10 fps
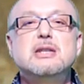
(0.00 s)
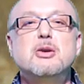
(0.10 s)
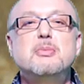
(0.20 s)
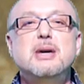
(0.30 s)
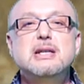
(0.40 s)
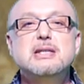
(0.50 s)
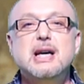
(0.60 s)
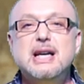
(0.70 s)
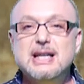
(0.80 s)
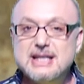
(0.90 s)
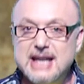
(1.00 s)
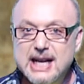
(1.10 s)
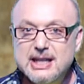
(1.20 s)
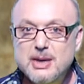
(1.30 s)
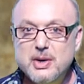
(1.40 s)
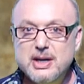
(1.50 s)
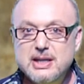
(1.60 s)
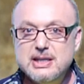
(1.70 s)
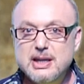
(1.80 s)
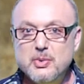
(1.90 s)
in our mind's eye exactly what it
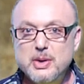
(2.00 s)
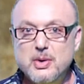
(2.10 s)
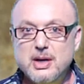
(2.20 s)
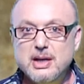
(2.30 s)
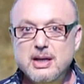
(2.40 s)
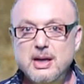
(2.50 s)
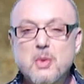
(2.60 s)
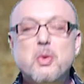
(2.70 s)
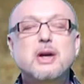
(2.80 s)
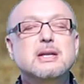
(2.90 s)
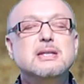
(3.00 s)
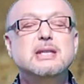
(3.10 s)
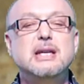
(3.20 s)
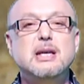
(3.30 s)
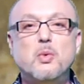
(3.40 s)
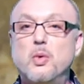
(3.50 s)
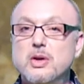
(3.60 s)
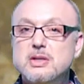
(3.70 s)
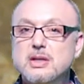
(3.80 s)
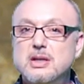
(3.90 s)
is that we want. We're going to see it,
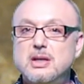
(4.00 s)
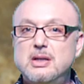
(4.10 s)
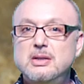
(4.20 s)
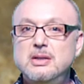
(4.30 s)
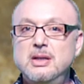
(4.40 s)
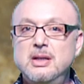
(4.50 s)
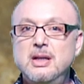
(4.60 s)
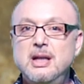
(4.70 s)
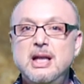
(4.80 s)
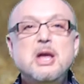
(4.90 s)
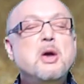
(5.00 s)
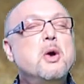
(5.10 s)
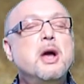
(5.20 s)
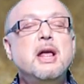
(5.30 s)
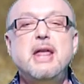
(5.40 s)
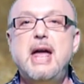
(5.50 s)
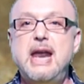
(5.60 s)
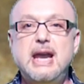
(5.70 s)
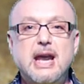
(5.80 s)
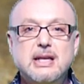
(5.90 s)
warts and all.
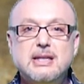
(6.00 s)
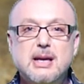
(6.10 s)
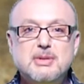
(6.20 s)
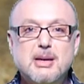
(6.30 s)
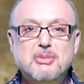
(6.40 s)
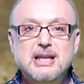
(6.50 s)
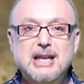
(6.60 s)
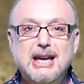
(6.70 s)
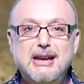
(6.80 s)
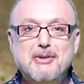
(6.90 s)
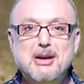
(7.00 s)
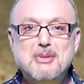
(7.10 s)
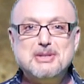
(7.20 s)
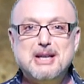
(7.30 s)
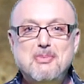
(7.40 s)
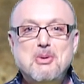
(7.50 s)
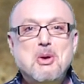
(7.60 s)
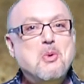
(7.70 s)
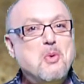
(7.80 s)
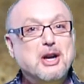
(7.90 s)
And anytime something negative comes up,
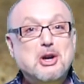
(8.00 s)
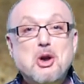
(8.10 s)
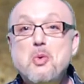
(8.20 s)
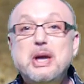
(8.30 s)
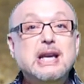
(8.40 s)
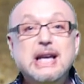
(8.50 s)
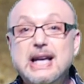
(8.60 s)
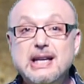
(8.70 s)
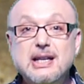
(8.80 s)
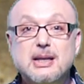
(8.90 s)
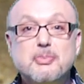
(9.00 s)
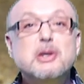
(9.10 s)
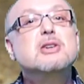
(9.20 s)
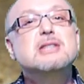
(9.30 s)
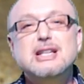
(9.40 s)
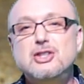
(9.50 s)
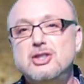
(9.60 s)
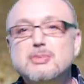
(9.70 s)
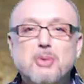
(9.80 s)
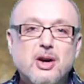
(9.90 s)
we're going to know we can handle it because that's
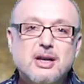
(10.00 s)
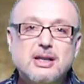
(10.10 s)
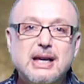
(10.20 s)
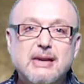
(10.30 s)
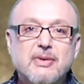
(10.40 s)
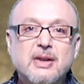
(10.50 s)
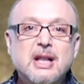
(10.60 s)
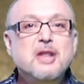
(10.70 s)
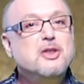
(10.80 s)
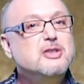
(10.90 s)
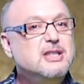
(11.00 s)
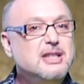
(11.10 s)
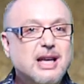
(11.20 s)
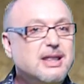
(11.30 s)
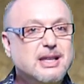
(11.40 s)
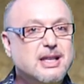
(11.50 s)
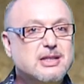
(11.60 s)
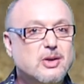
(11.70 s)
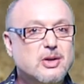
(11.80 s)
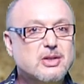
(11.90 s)
just part of life. There's nothing that's
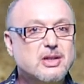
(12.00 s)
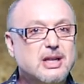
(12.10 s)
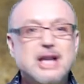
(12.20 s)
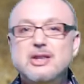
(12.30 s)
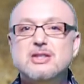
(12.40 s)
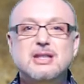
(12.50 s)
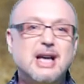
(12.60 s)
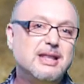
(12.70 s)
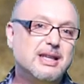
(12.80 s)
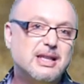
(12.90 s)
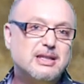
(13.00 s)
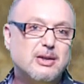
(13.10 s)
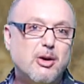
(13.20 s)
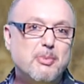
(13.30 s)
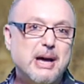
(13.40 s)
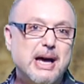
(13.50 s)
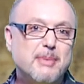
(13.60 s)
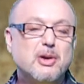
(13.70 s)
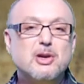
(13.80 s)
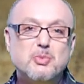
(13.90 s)
all good and there's nothing that's all bad,
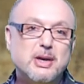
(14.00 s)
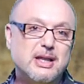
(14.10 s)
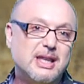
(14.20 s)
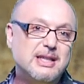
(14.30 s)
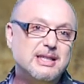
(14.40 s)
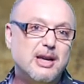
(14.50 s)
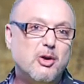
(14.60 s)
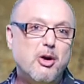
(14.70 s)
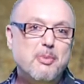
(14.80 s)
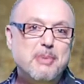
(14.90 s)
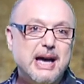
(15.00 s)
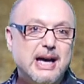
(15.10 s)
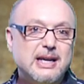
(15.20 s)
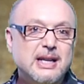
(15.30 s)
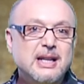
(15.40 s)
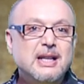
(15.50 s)
because when things get all bad,